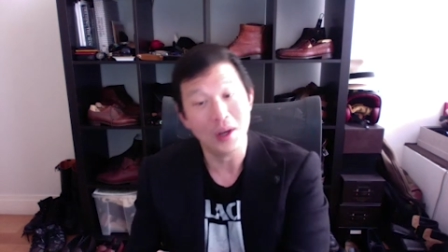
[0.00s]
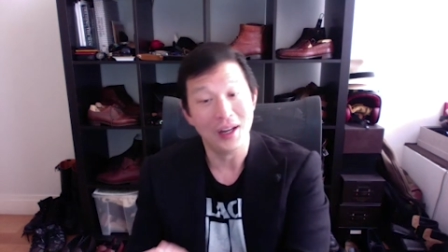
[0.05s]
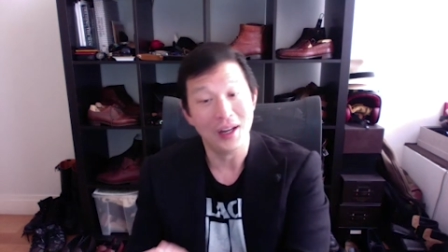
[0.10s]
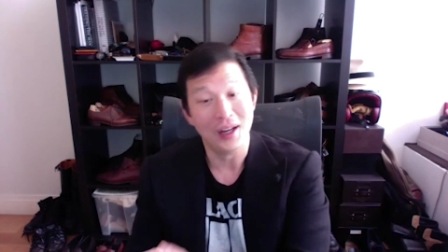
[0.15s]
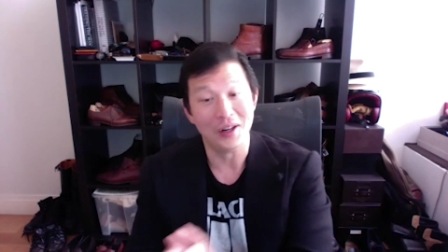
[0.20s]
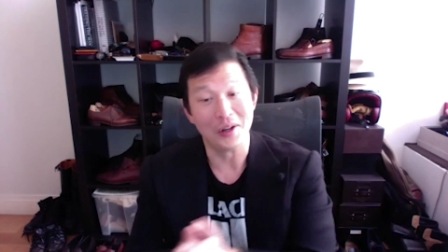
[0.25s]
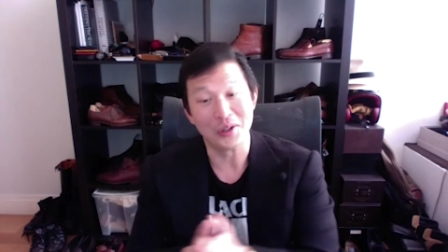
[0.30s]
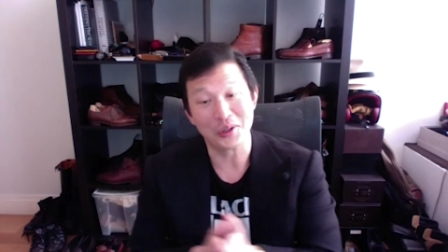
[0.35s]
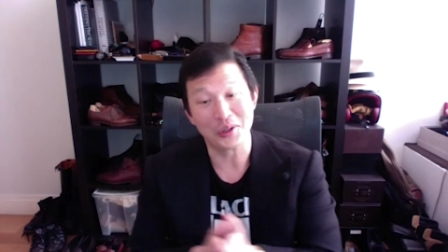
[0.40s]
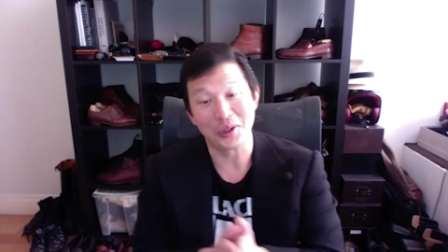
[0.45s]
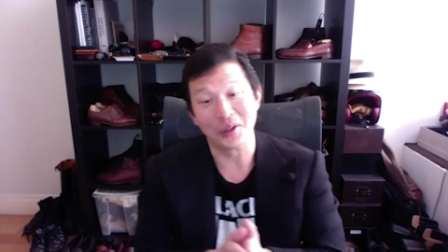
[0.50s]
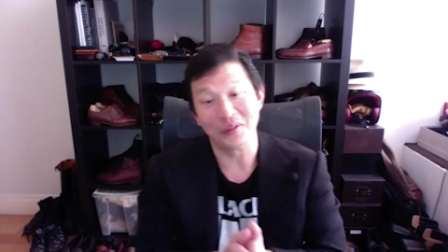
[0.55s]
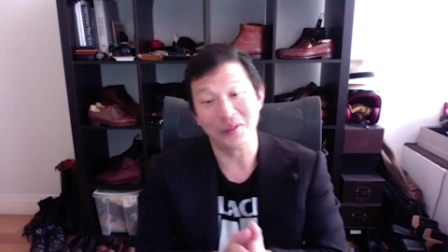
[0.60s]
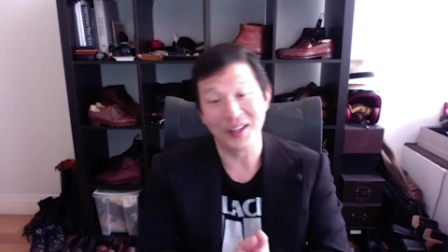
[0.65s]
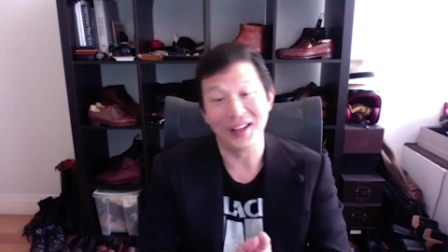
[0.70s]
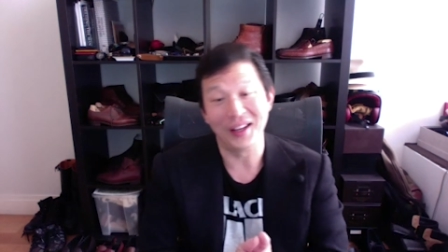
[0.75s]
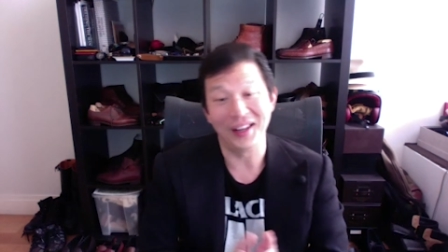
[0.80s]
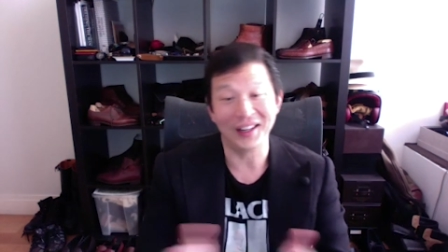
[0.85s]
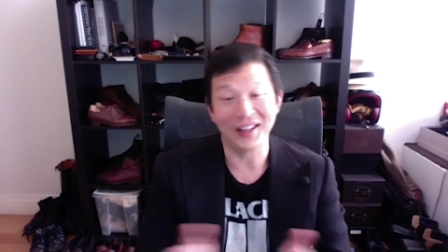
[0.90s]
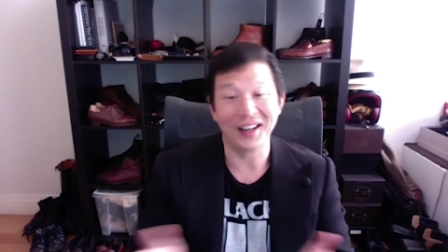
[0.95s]
you know, sort of
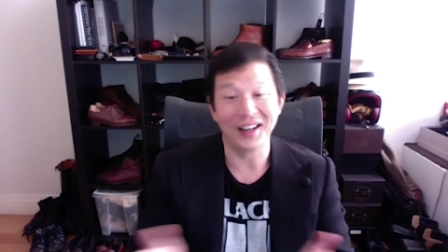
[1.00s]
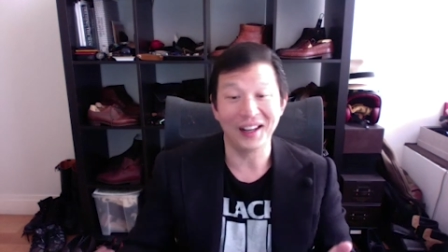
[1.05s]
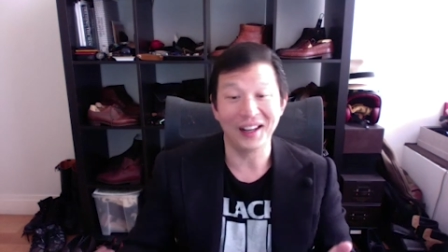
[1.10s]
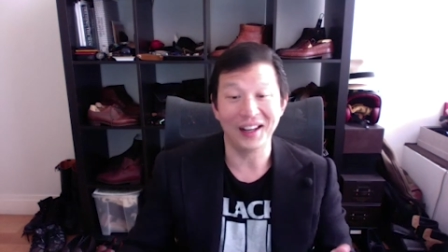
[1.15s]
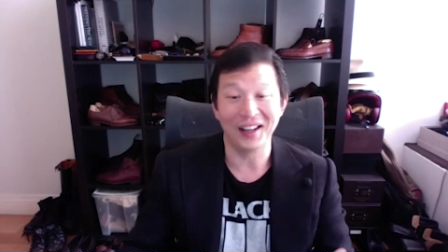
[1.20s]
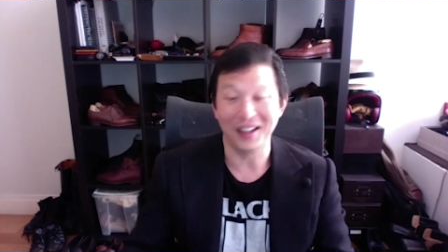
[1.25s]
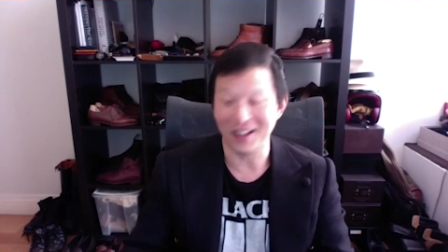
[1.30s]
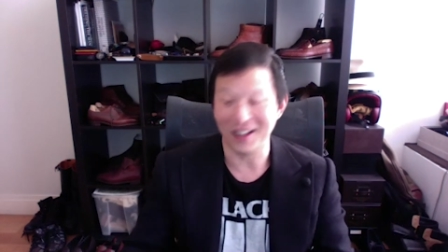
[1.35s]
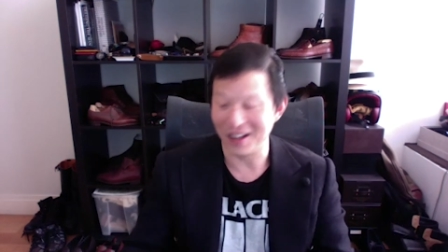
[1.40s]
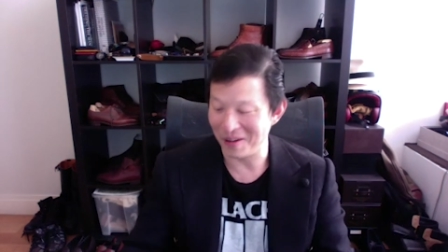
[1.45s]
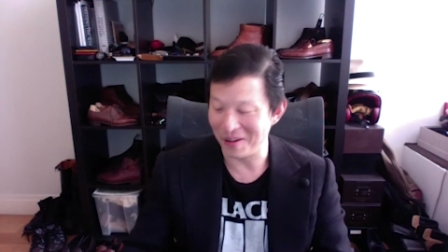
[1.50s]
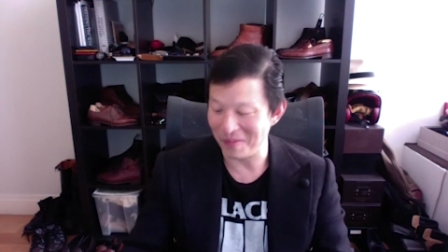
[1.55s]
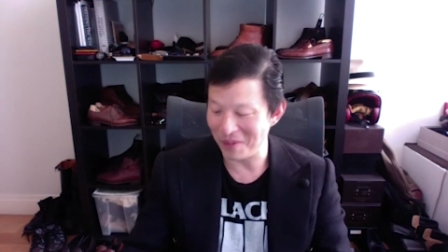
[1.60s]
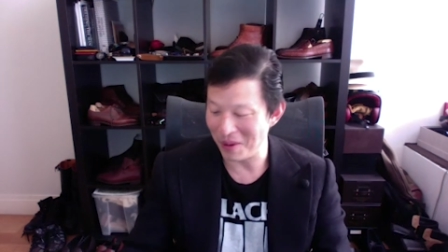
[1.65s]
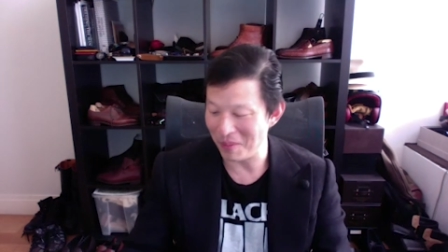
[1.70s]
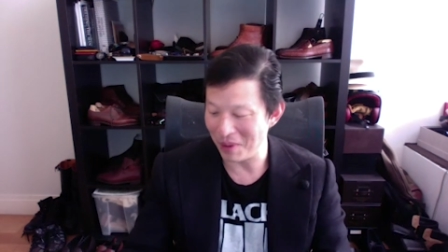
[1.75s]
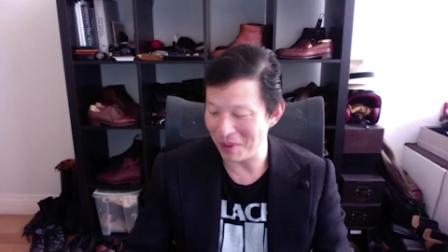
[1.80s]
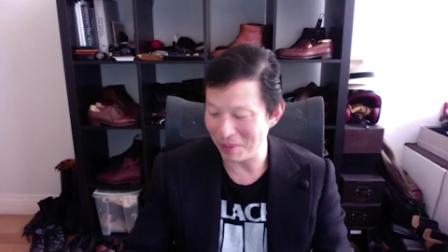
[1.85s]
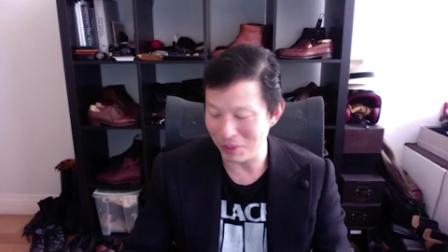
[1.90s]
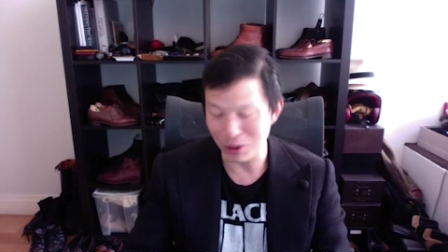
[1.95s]
like uh, um, um
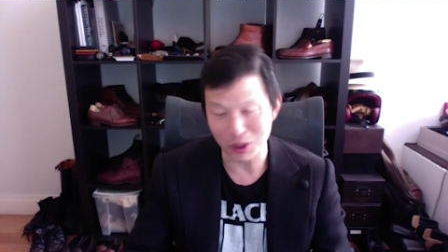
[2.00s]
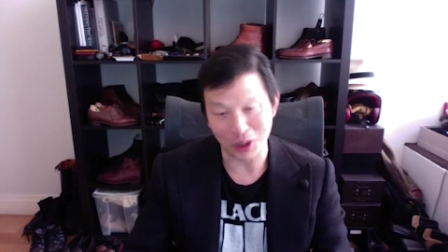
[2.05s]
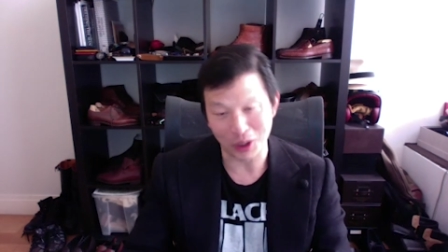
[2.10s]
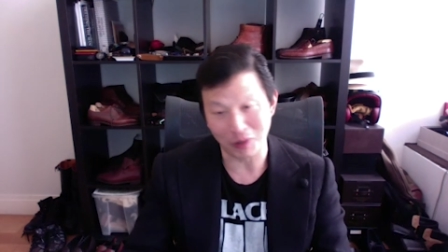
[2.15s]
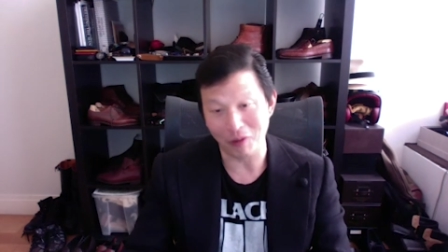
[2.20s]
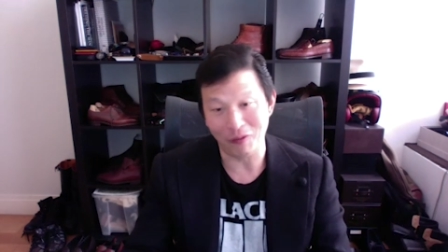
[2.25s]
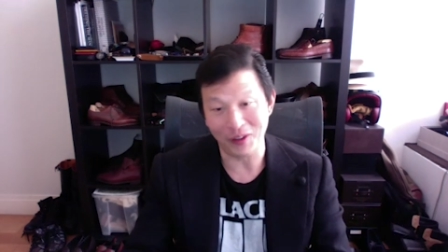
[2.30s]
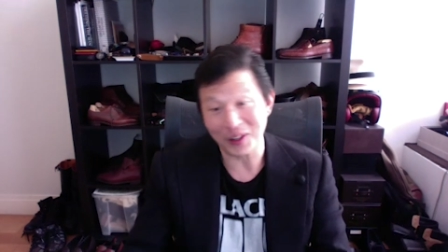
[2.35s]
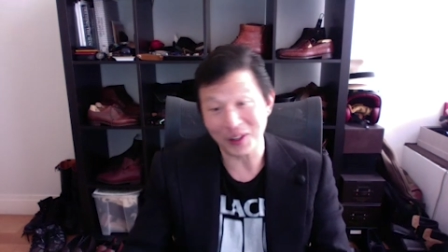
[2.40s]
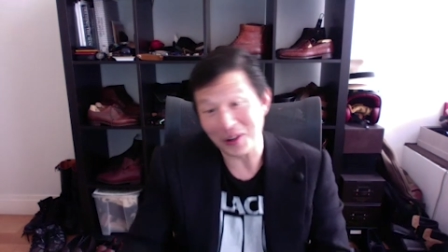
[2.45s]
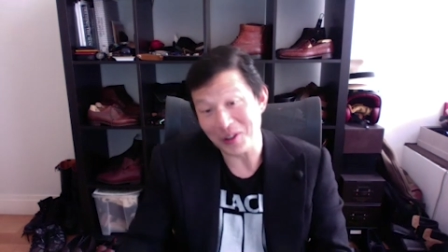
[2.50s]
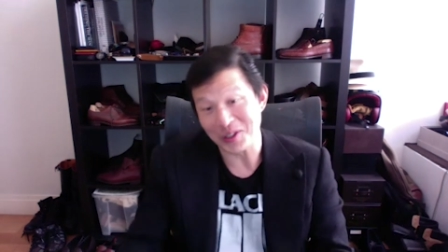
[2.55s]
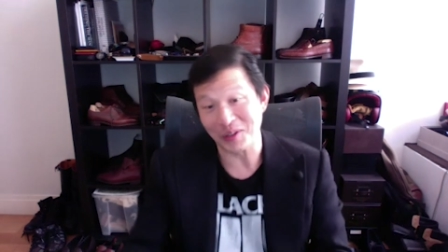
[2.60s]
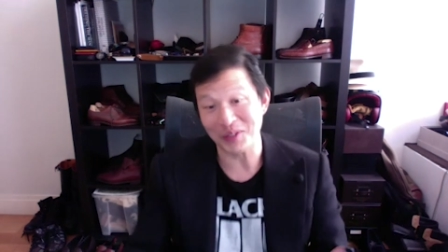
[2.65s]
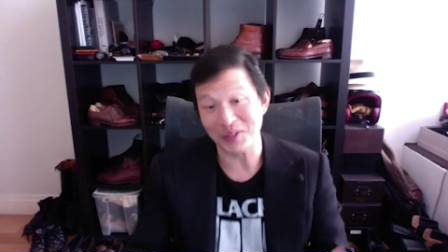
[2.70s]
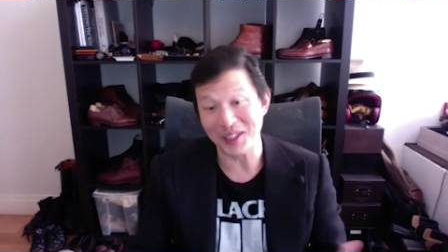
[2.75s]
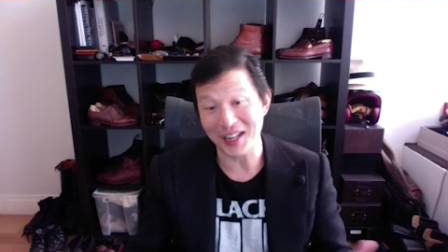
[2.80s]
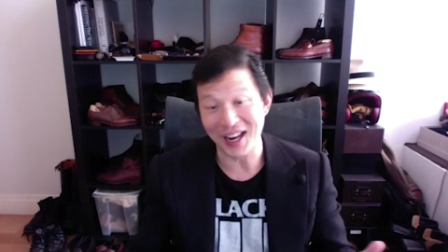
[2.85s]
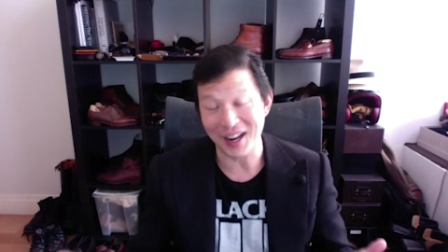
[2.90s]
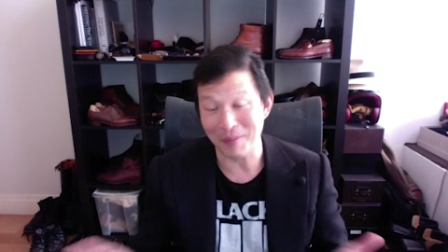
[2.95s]
musical figures of today.